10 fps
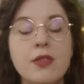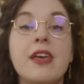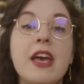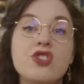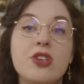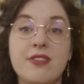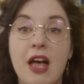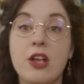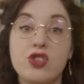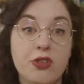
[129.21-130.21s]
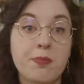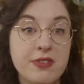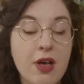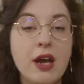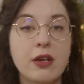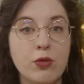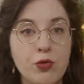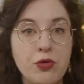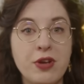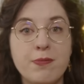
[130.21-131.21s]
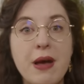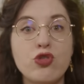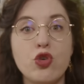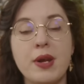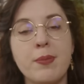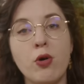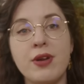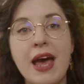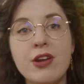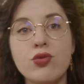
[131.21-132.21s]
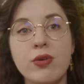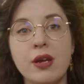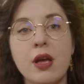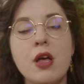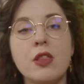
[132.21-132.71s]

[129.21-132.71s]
The kitchen sat just beside the Rooney's bedroom, and upon entering,